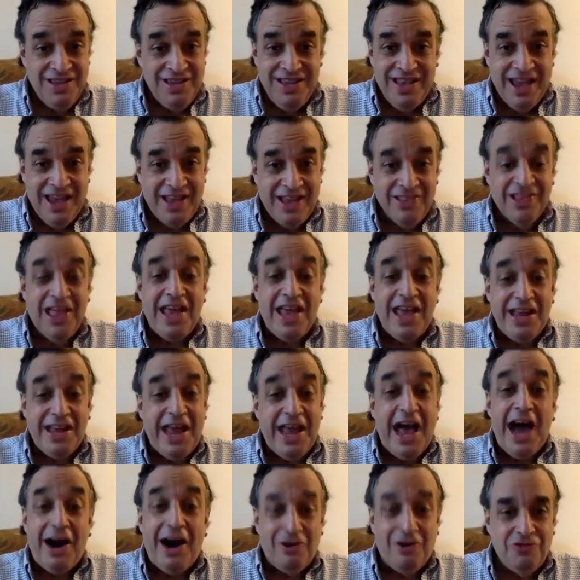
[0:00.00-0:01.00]
and lay it
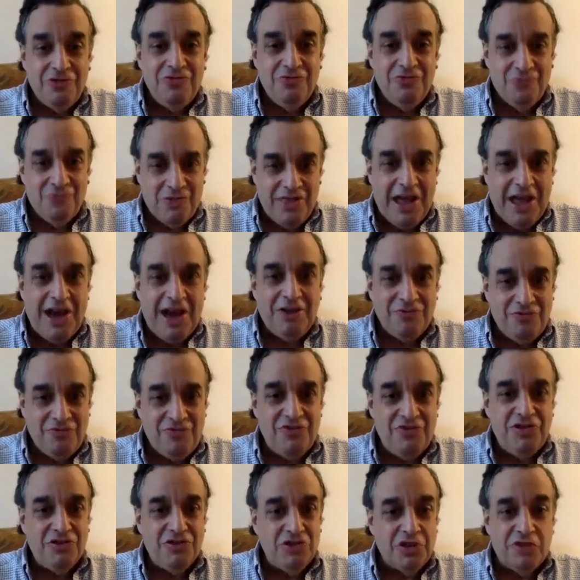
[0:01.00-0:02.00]
out without
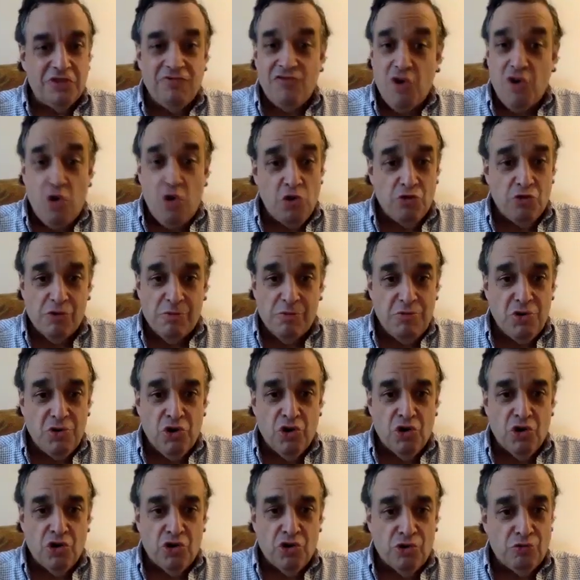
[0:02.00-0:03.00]
feeling
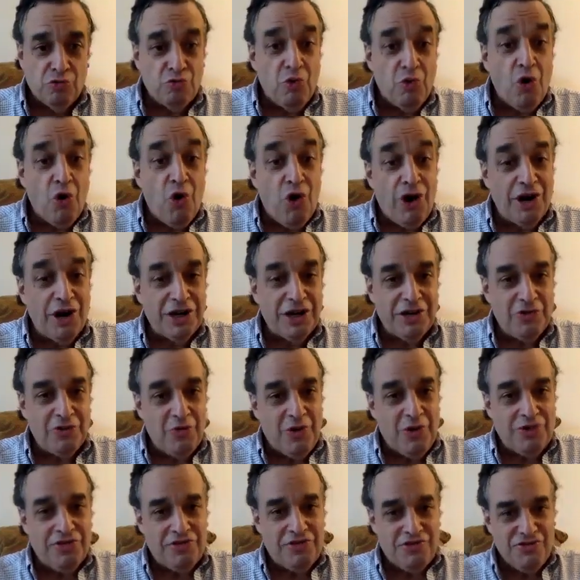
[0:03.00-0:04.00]
vulnerable or wrong in
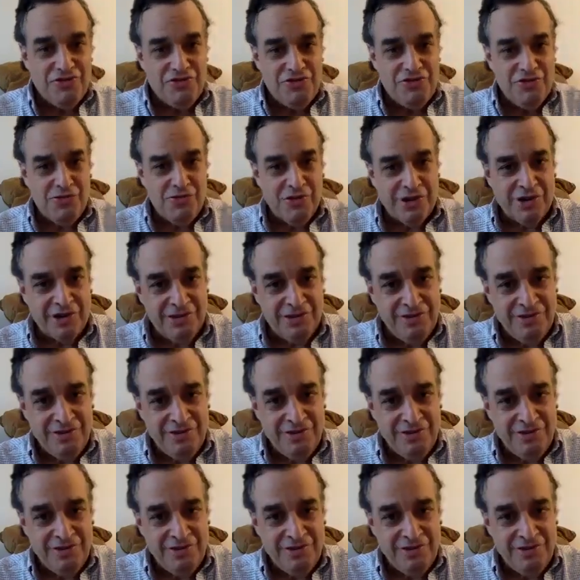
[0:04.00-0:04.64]
what they're doing.